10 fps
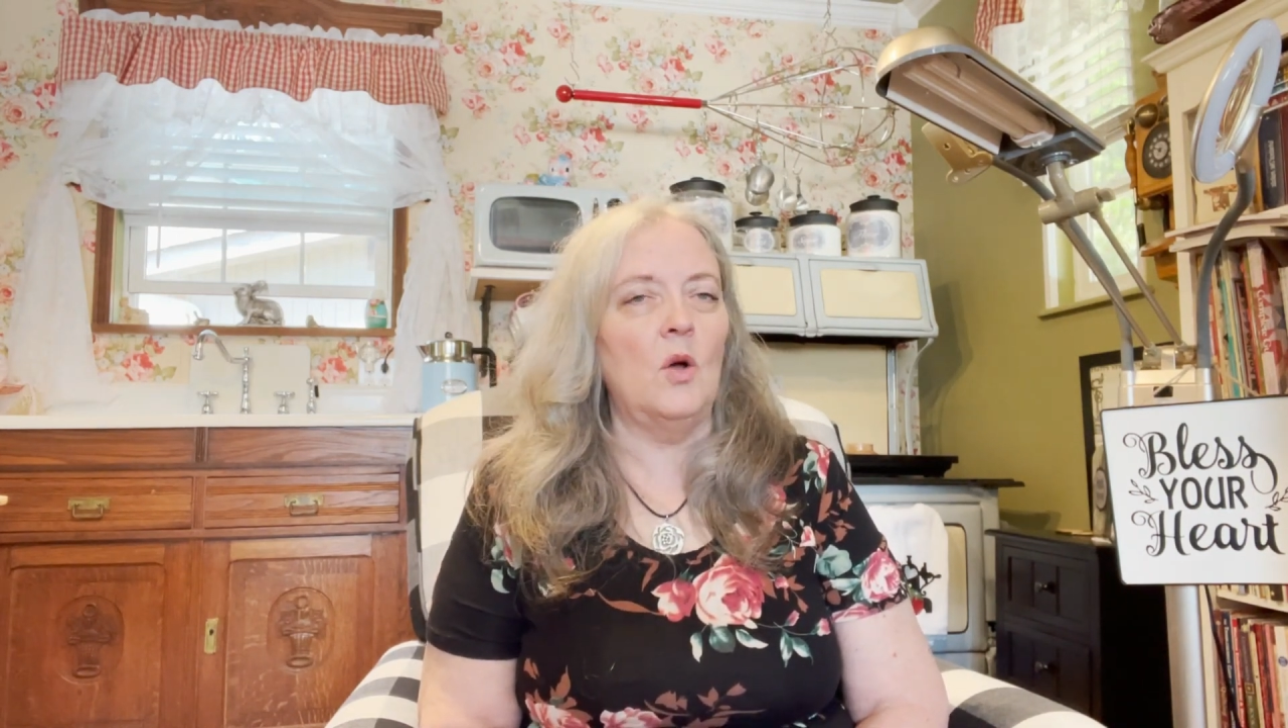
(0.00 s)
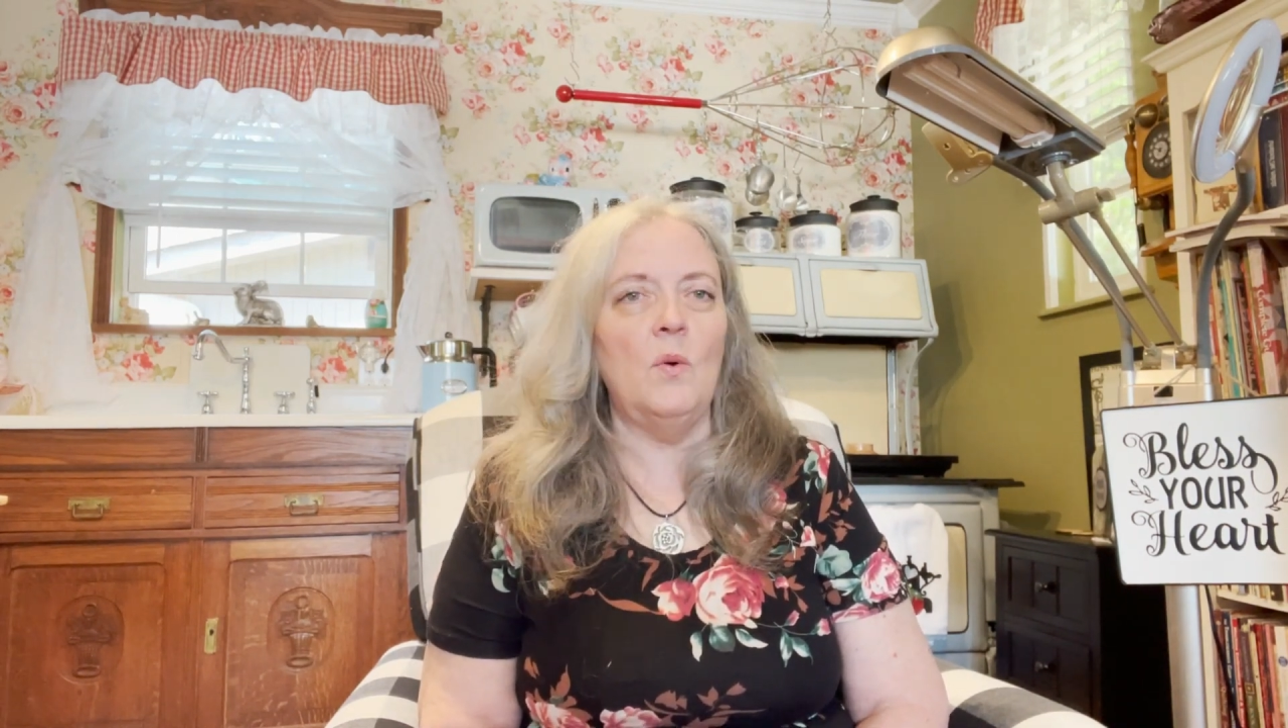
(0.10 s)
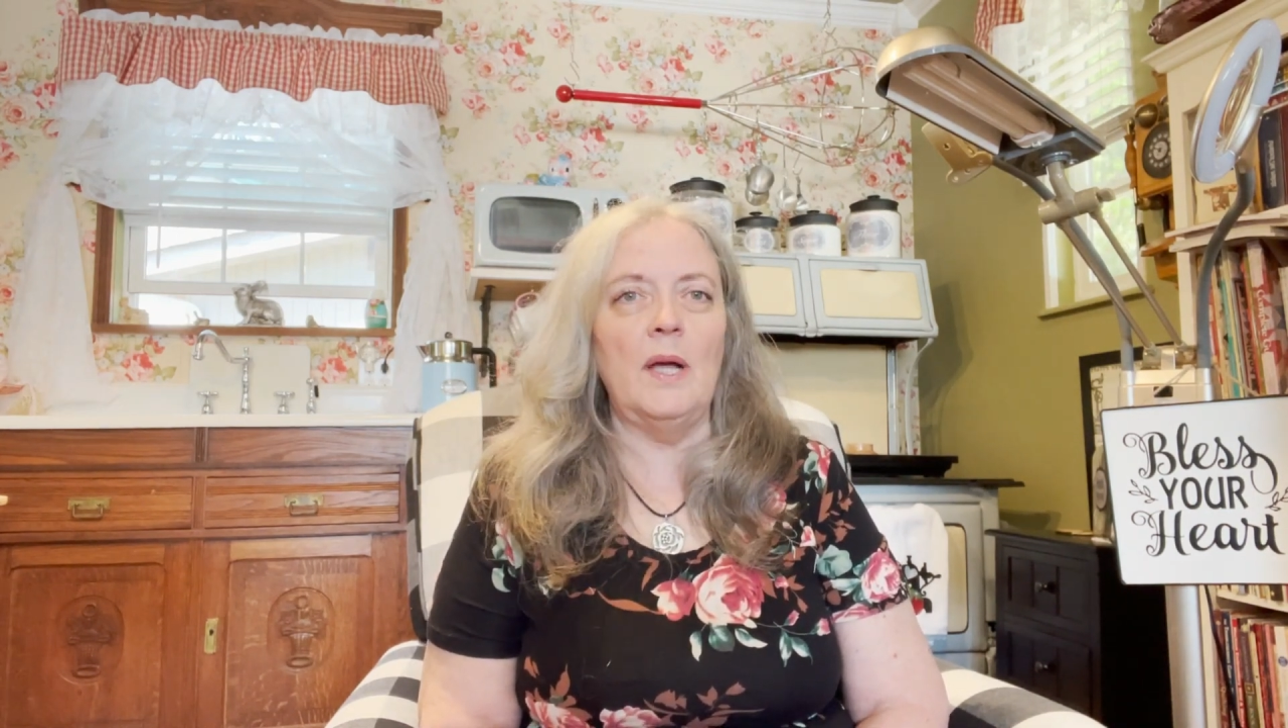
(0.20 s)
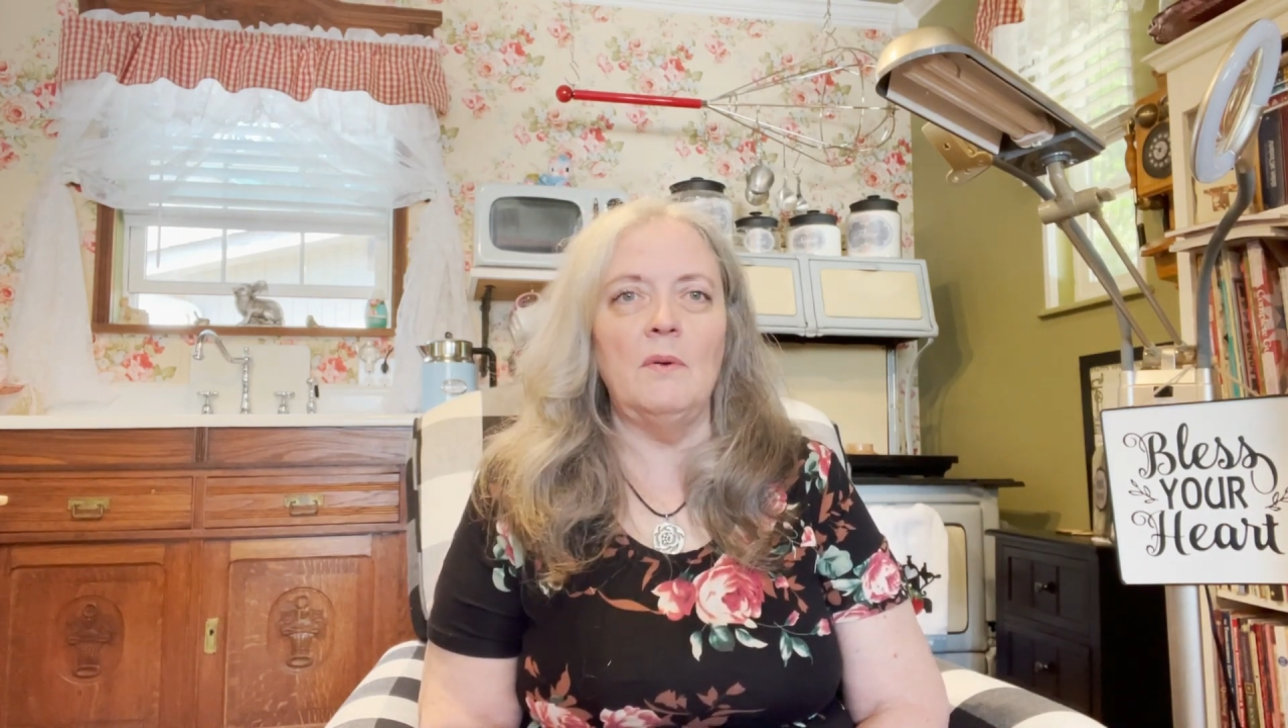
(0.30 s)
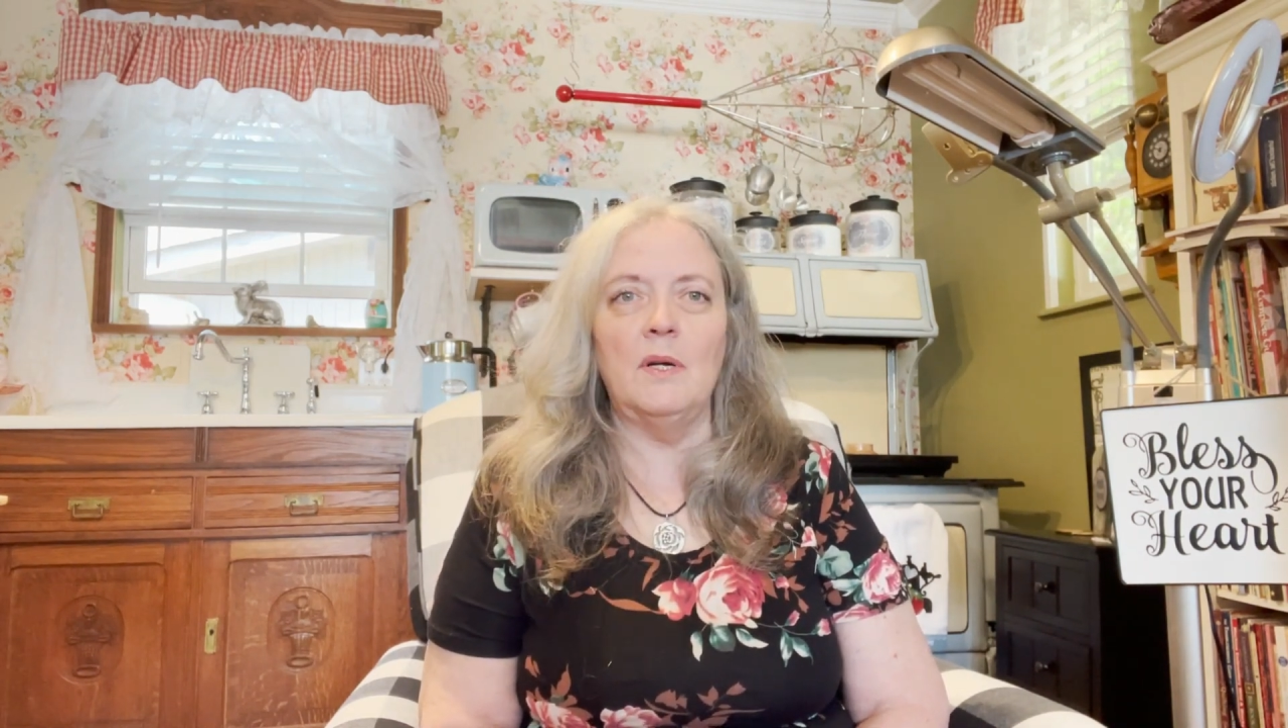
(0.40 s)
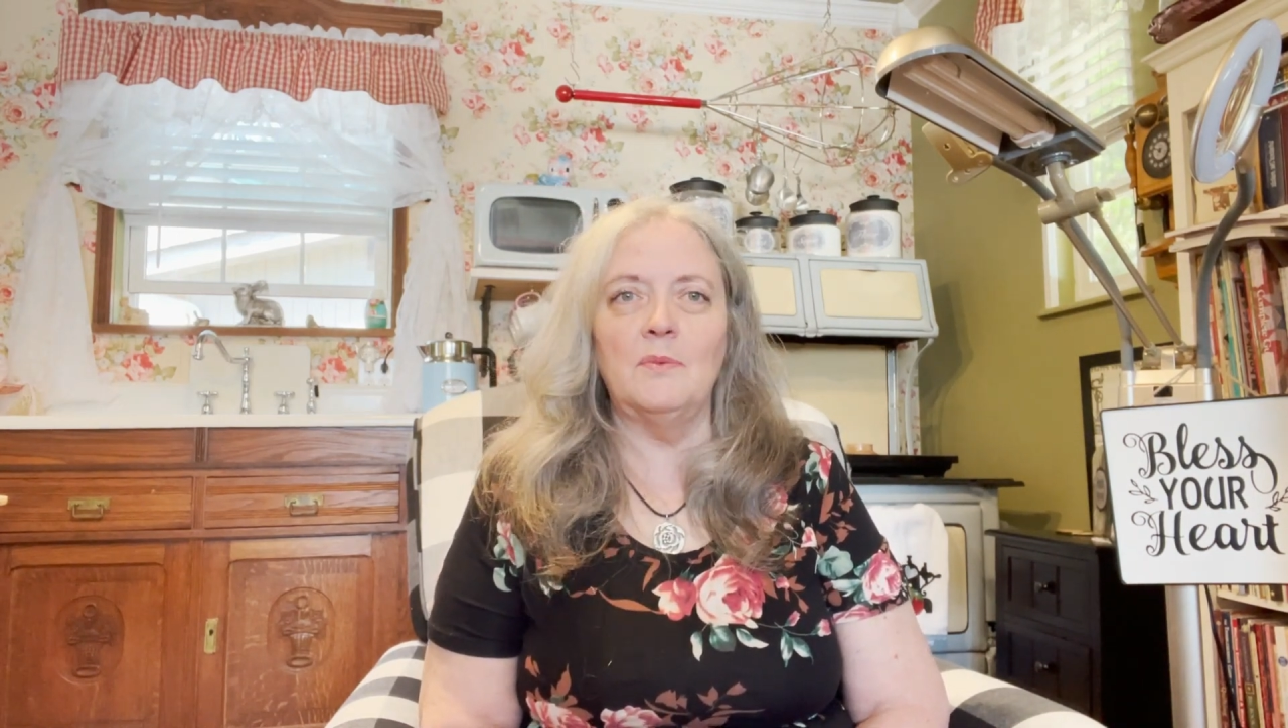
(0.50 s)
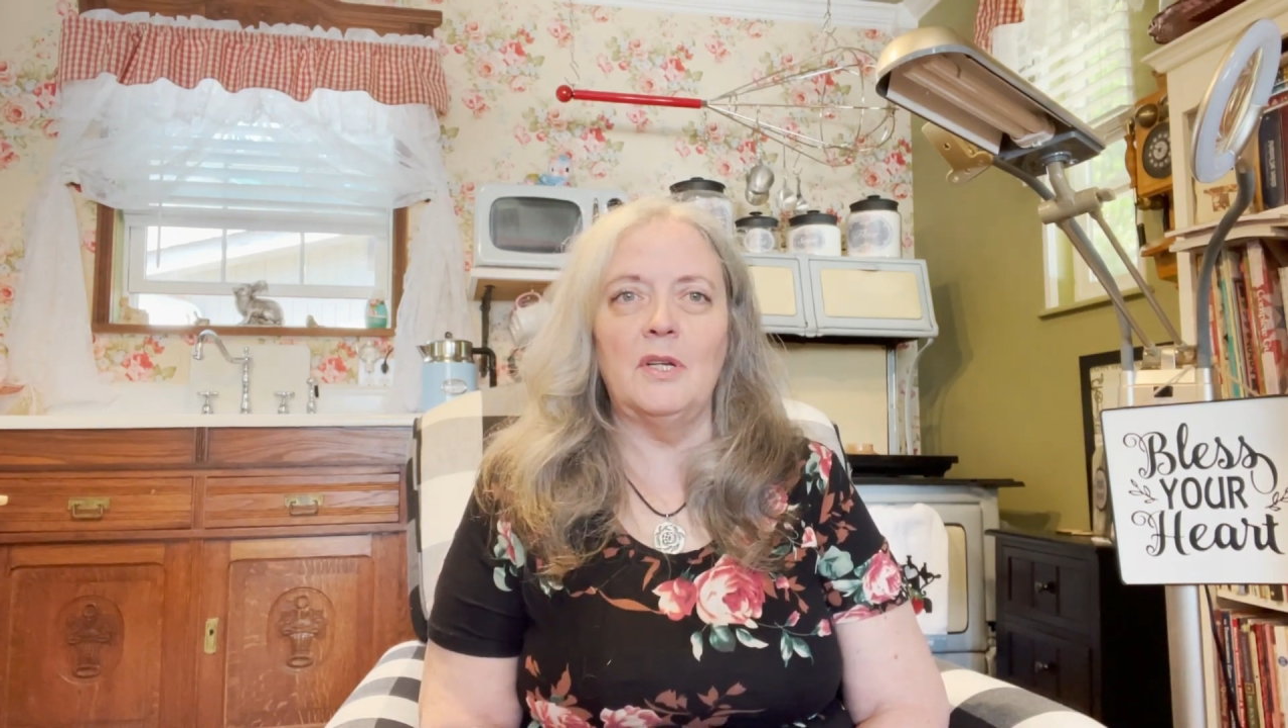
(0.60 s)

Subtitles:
Oh, I want